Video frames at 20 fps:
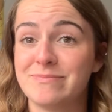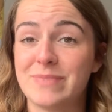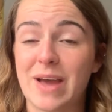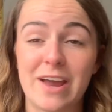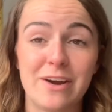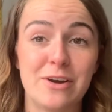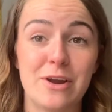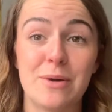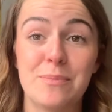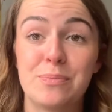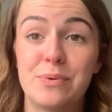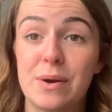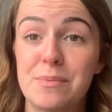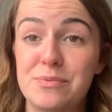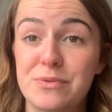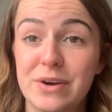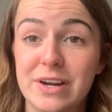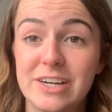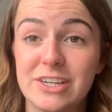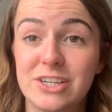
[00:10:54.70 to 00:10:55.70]
I don't know,
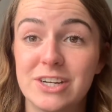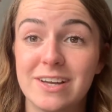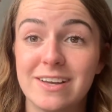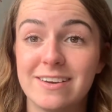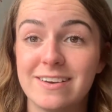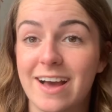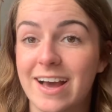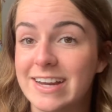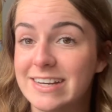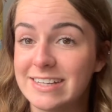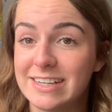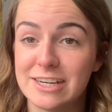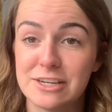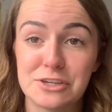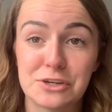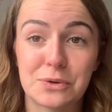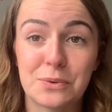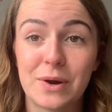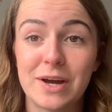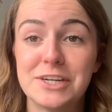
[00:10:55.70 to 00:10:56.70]
preparation
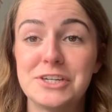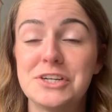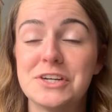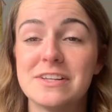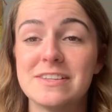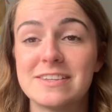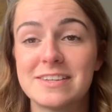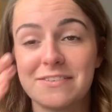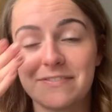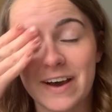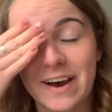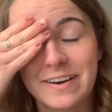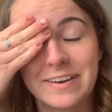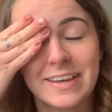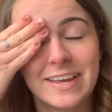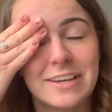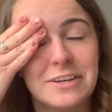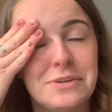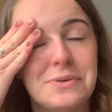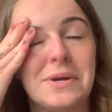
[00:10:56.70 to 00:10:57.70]
ideas or questions of how to
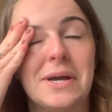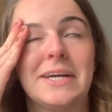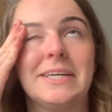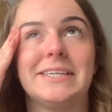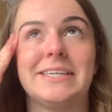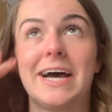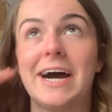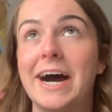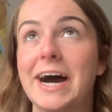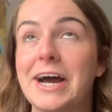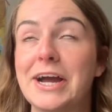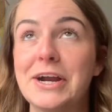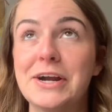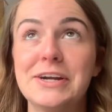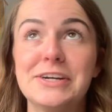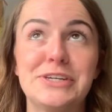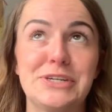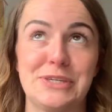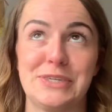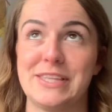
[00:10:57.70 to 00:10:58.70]
get you guys
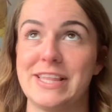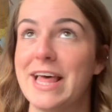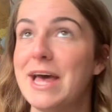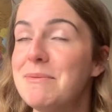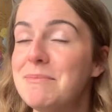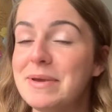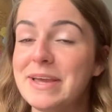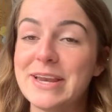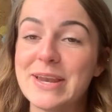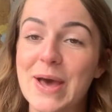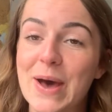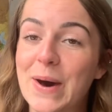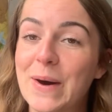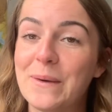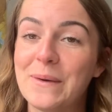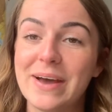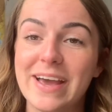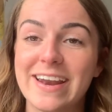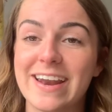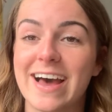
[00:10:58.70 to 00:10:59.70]
hired, just let me
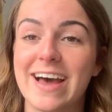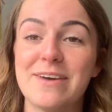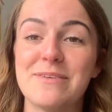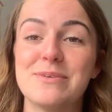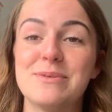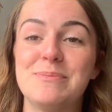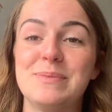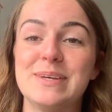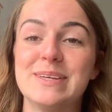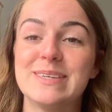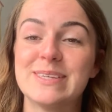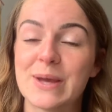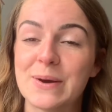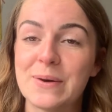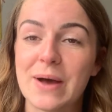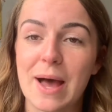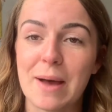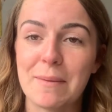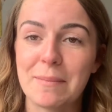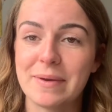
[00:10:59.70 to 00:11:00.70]
know and I would be so
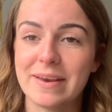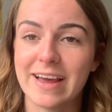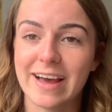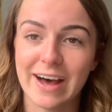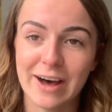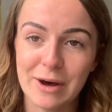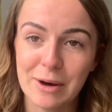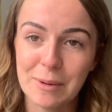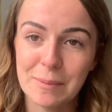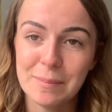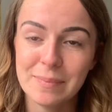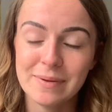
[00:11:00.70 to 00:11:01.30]
happy to help.